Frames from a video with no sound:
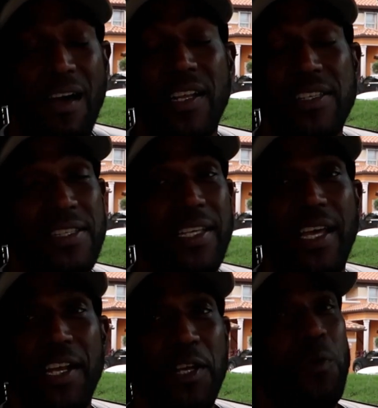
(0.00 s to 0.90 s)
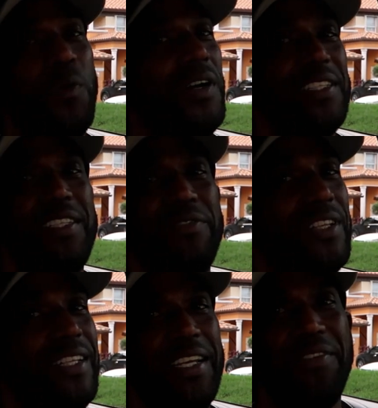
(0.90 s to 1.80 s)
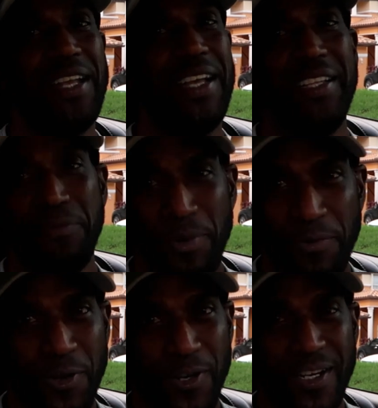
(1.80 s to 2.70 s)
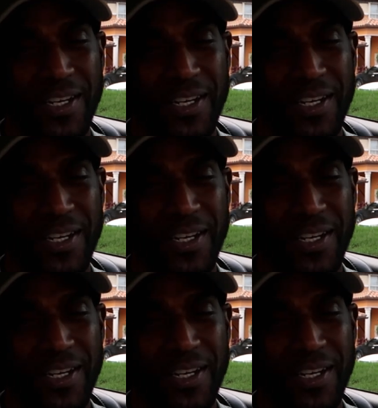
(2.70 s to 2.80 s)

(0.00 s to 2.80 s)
honestly, I don't want to live the life that I lived before.